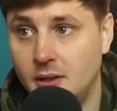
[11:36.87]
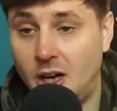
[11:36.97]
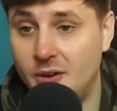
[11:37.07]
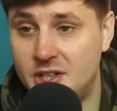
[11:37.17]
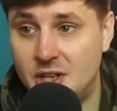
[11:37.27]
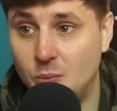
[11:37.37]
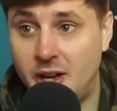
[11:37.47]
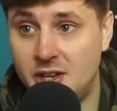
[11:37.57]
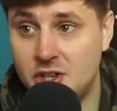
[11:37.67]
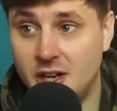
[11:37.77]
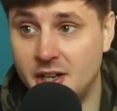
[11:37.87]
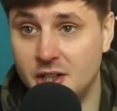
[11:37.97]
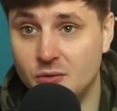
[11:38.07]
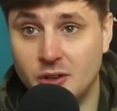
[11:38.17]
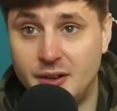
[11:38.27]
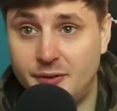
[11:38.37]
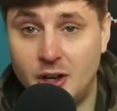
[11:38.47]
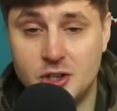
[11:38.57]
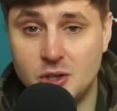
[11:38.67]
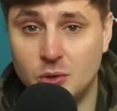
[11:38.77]
I honestly wish I could
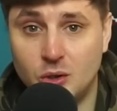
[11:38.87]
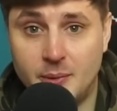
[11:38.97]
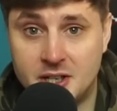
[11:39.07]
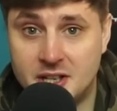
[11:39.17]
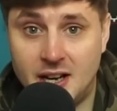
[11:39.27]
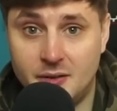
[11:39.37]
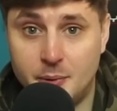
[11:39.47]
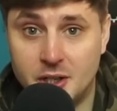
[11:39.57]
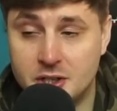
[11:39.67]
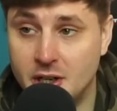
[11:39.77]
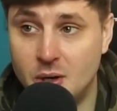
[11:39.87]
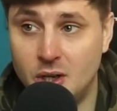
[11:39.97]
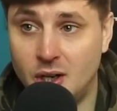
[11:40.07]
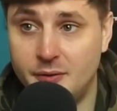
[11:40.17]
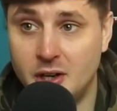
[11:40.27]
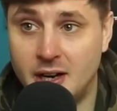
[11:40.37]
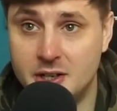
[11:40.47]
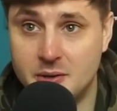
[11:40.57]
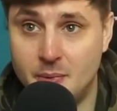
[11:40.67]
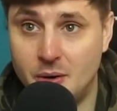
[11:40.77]
refund you all myself because I know a lot of you
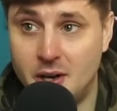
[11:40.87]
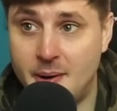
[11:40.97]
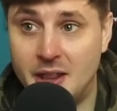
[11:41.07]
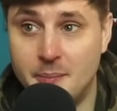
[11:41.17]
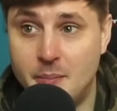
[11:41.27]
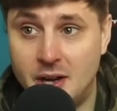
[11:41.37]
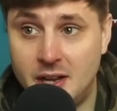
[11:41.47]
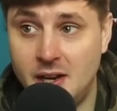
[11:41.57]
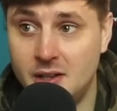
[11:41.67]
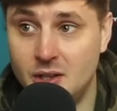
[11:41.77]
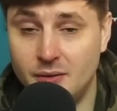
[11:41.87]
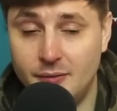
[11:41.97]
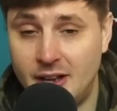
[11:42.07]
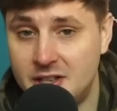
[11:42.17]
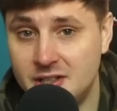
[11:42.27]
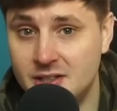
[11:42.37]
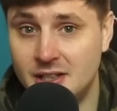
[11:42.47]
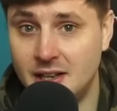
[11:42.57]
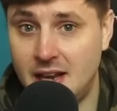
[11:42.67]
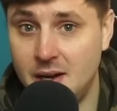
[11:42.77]
guys are moaning about the money that you've invested
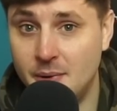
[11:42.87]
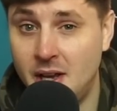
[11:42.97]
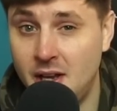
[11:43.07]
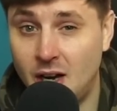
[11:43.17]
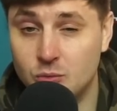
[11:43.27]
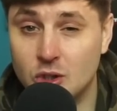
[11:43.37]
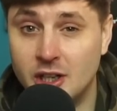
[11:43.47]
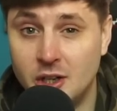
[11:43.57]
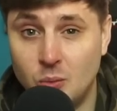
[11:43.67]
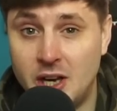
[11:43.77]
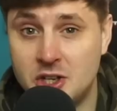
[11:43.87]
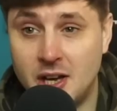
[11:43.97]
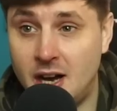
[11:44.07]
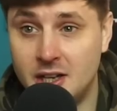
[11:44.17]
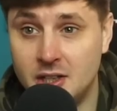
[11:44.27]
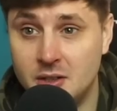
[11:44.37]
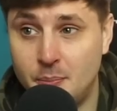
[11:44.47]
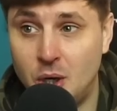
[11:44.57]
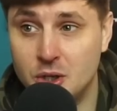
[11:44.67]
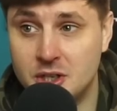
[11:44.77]
into the game. I really wish that I
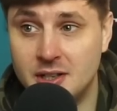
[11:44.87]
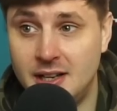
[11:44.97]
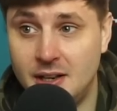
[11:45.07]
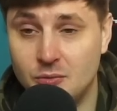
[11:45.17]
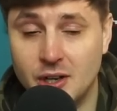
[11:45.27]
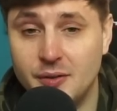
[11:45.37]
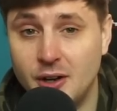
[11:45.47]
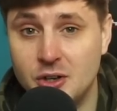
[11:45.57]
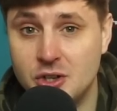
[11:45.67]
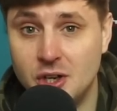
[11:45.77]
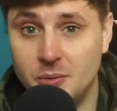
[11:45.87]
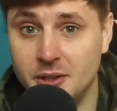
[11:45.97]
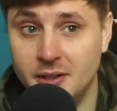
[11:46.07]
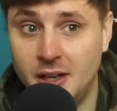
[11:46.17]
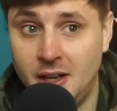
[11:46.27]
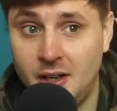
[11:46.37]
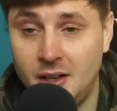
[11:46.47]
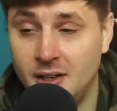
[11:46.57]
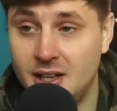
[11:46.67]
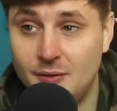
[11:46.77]
could personally refund you and
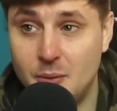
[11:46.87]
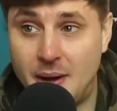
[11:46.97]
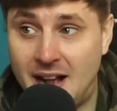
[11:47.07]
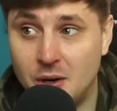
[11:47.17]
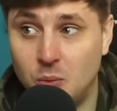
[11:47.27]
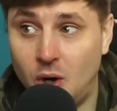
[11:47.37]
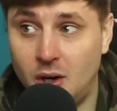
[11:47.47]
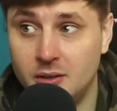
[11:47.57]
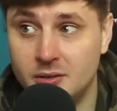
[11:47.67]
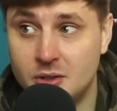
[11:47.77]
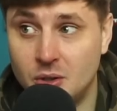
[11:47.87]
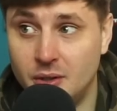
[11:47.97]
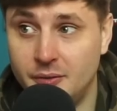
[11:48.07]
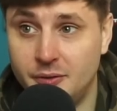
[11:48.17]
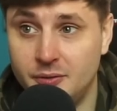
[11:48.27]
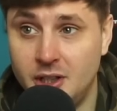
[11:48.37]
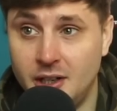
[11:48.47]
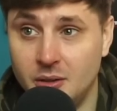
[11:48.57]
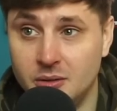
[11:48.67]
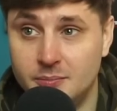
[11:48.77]
give you back what sort of, you
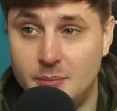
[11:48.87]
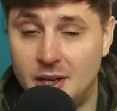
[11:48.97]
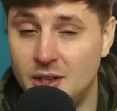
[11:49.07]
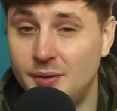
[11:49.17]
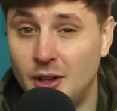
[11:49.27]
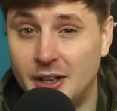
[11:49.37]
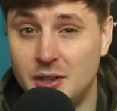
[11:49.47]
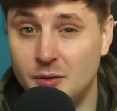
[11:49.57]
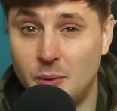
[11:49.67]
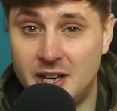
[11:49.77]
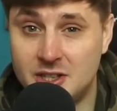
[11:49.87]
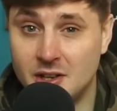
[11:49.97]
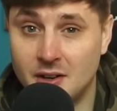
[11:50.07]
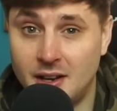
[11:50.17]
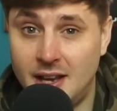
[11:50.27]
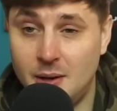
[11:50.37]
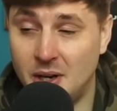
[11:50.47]
know, money you feel like you've wasted on the game,